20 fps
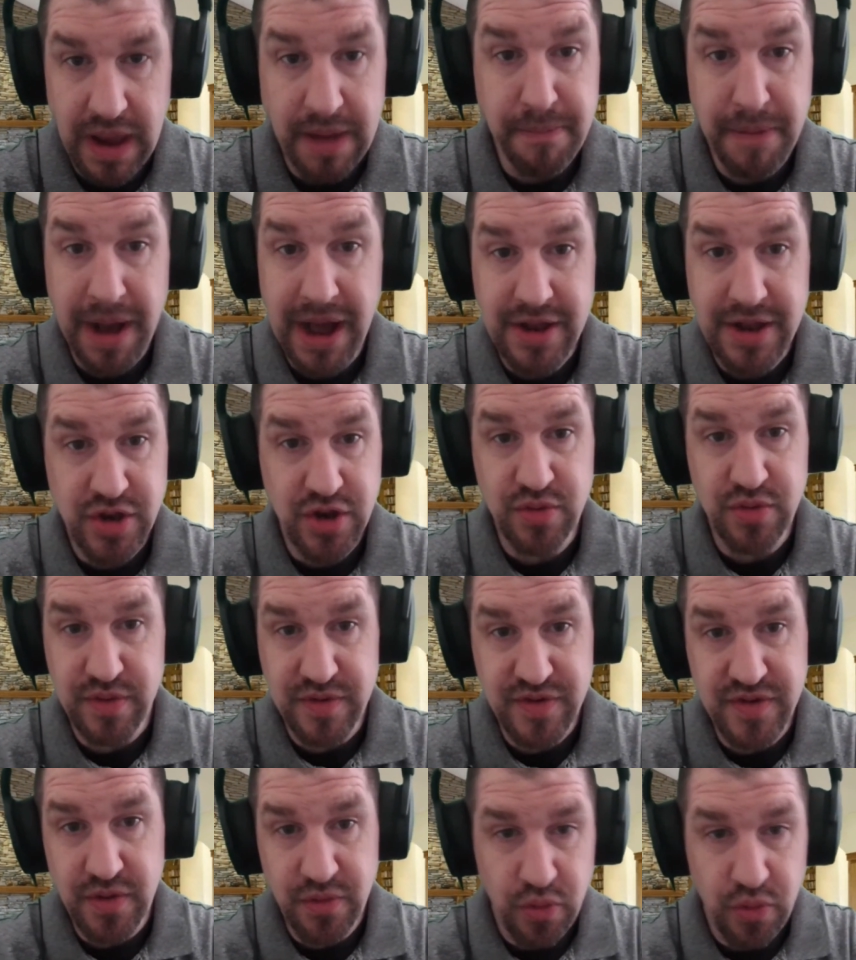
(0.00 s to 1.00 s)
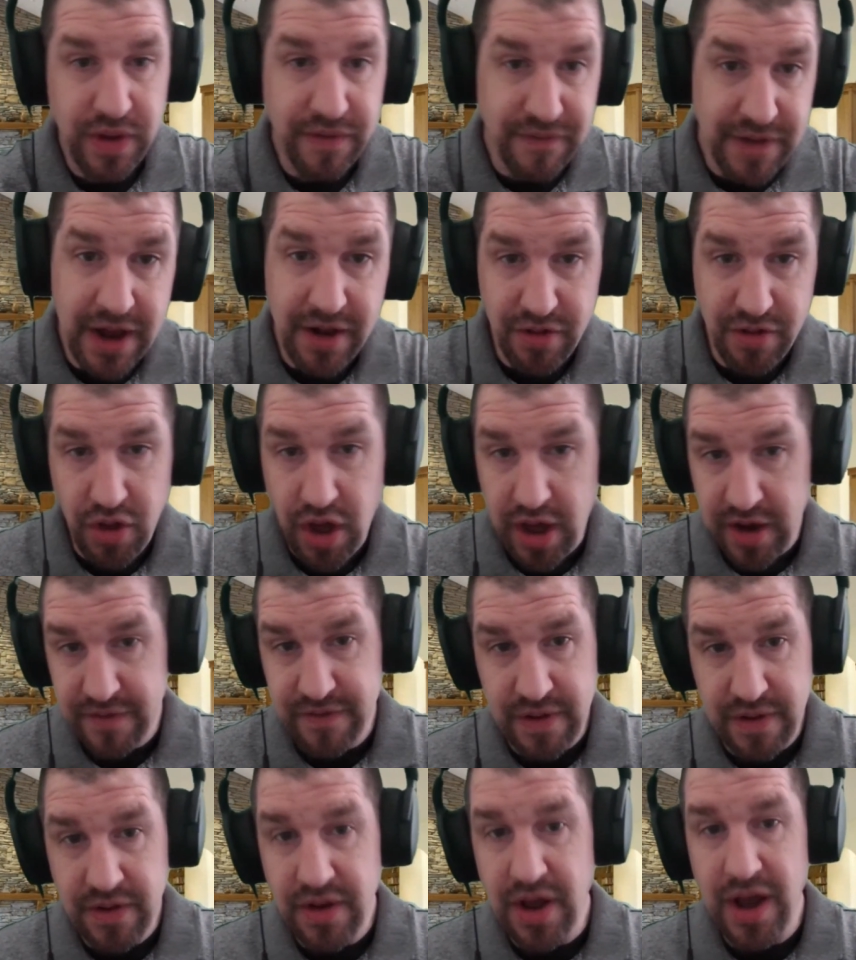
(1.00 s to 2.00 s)
and mind you, so we've got a lot
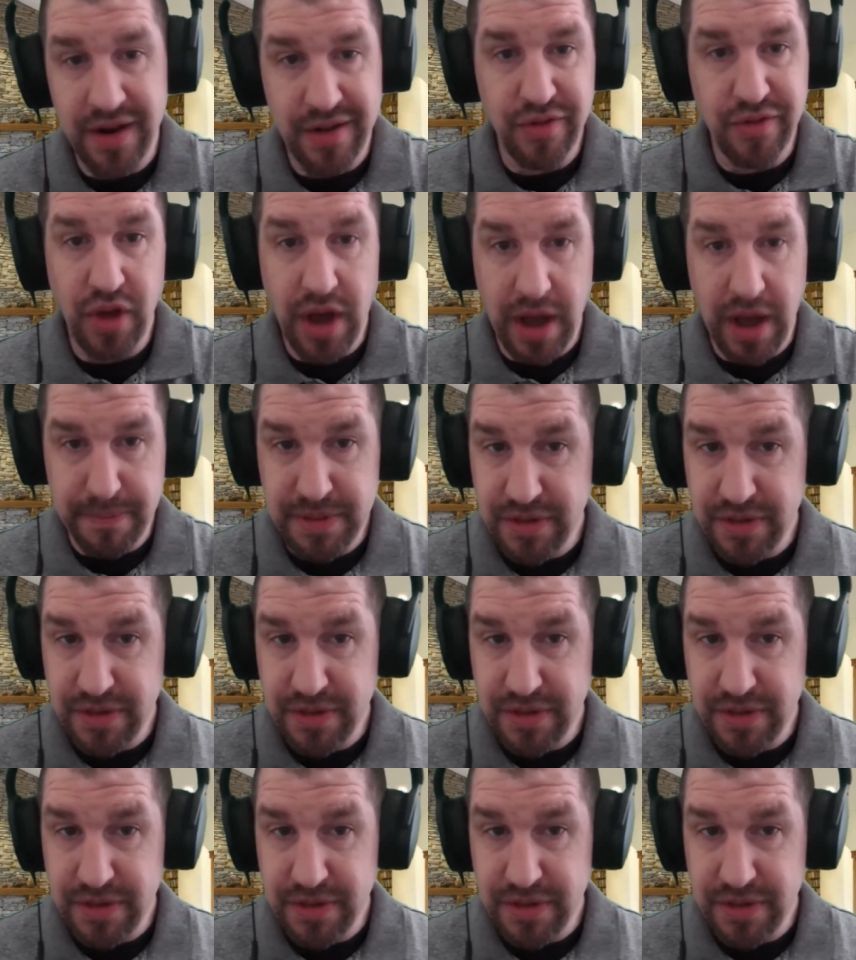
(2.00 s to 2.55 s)
of not a lot,